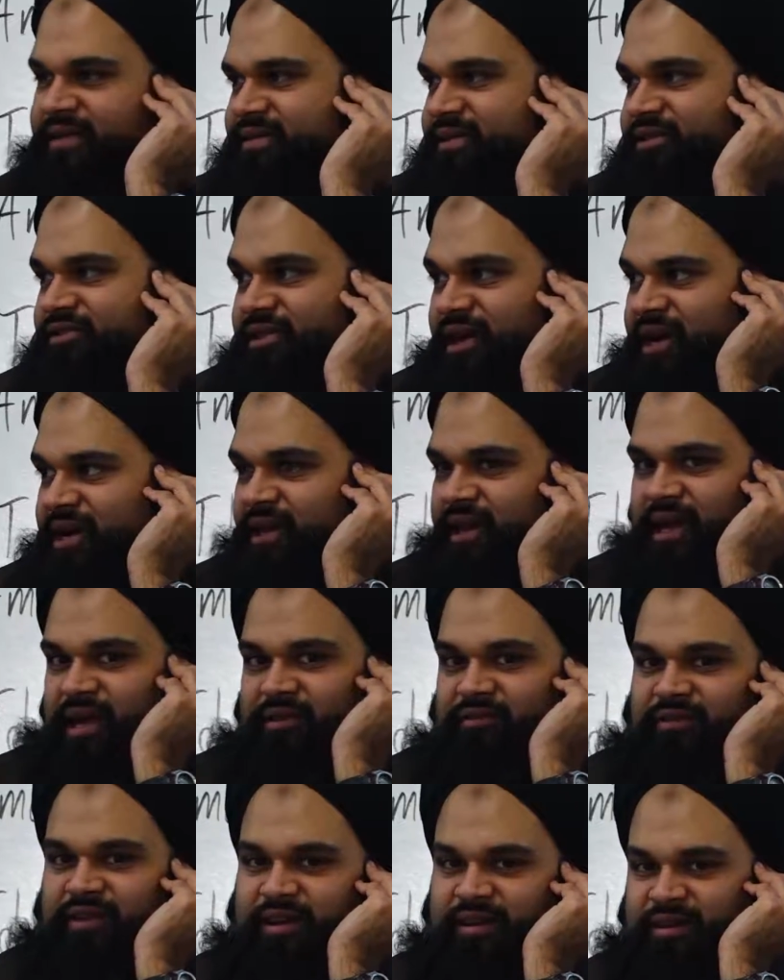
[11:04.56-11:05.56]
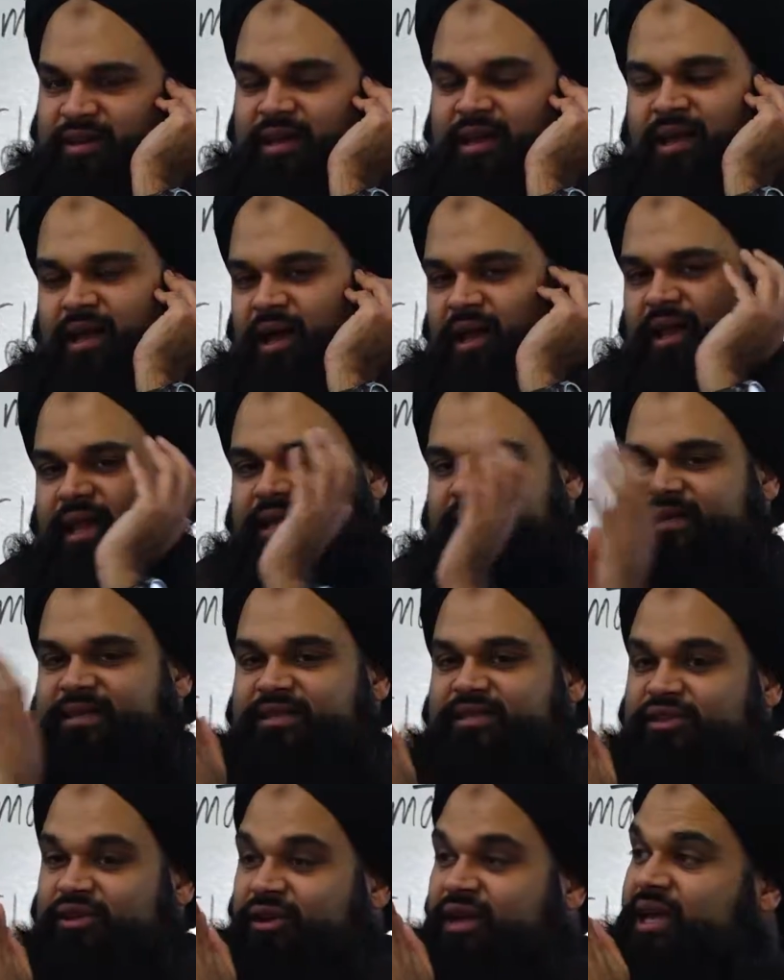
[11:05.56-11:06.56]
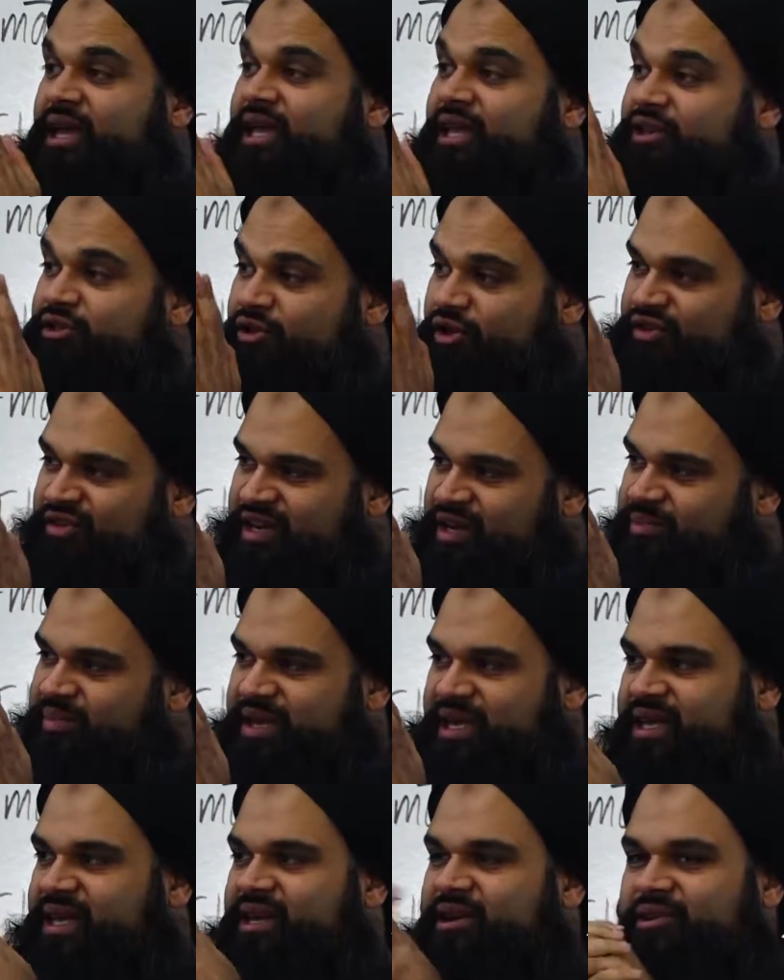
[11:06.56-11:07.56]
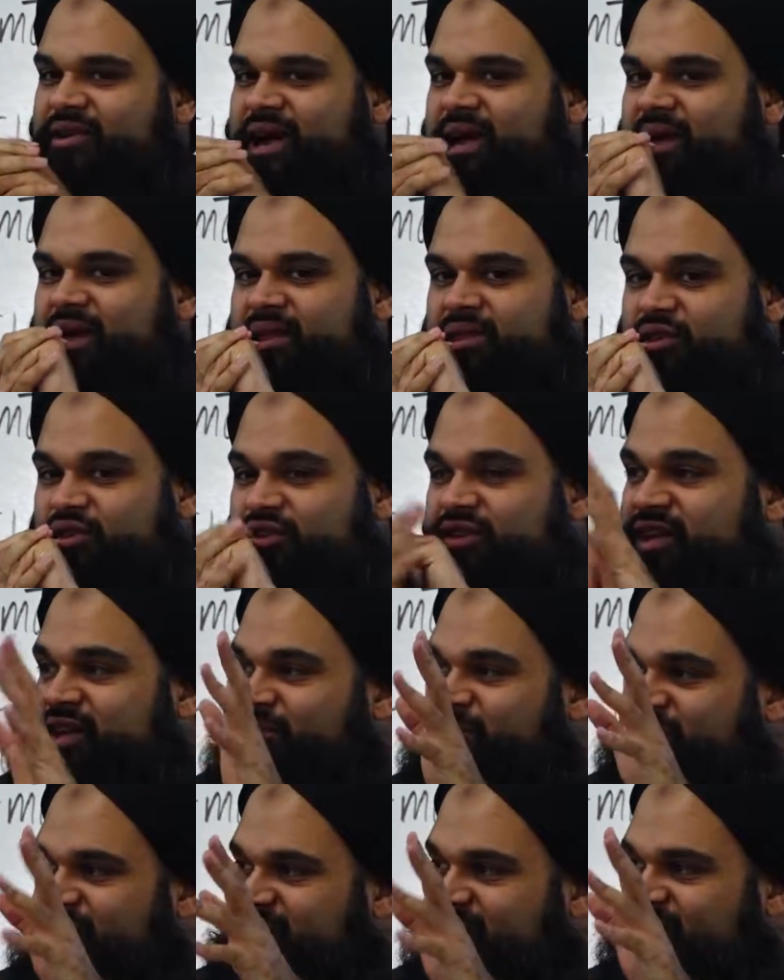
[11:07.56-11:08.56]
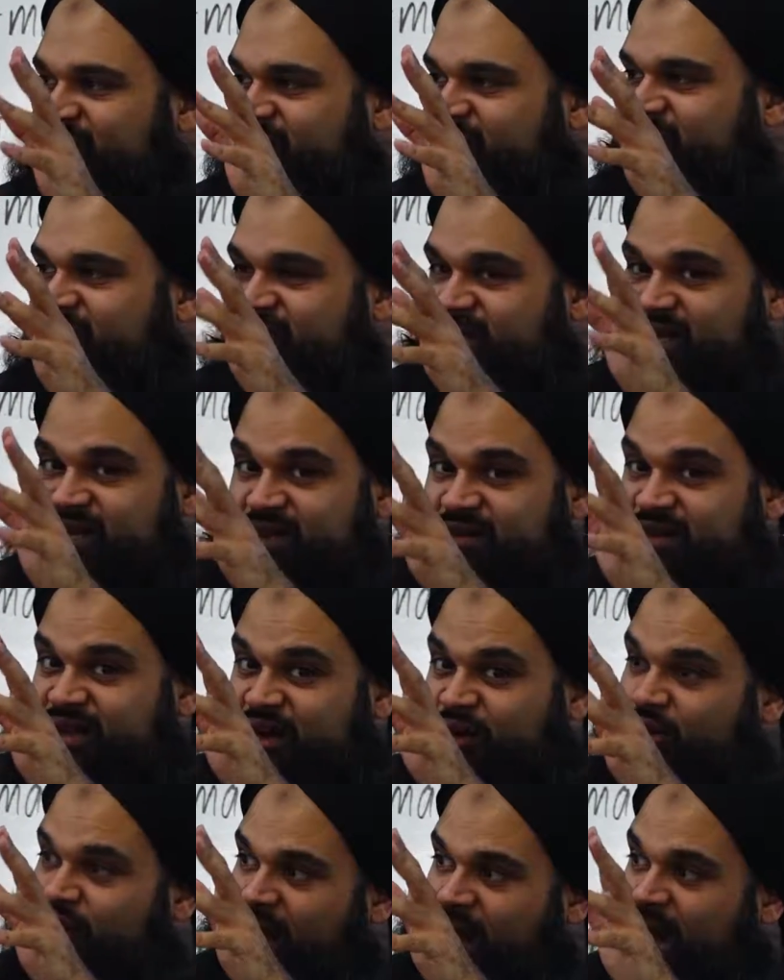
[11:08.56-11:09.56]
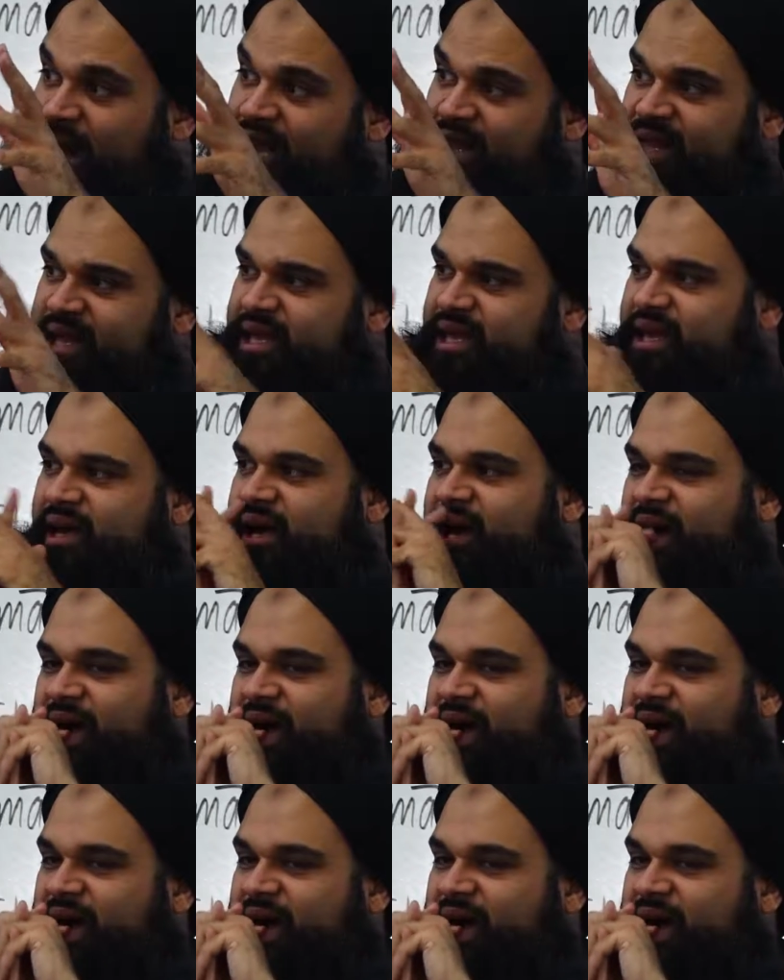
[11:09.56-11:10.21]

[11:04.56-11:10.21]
is and try to figure. Allah says, look, those nitpicky details that are highly